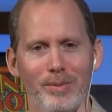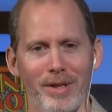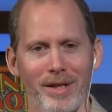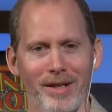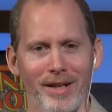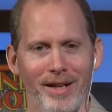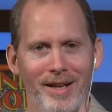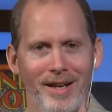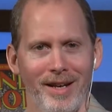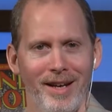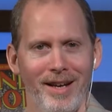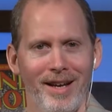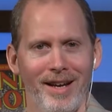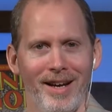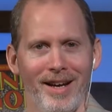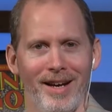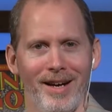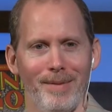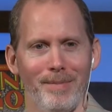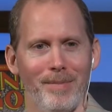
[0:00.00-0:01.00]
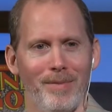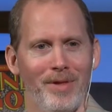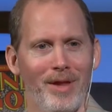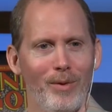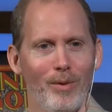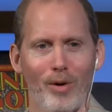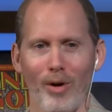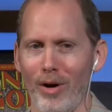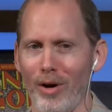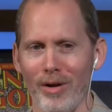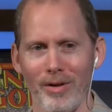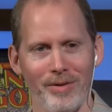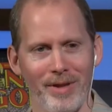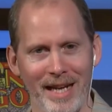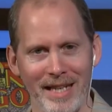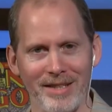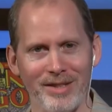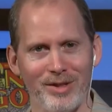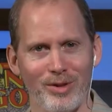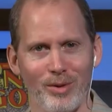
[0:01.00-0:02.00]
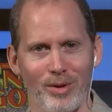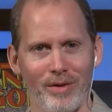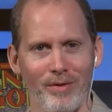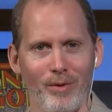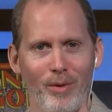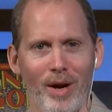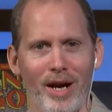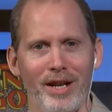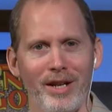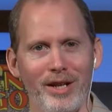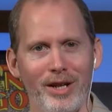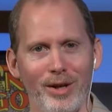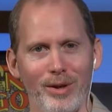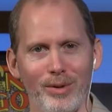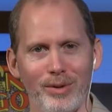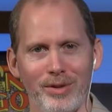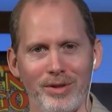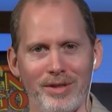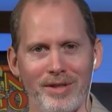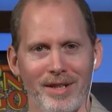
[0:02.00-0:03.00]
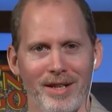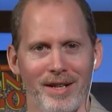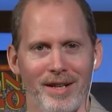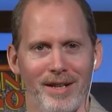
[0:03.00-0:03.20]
and they were all that sort of grandiose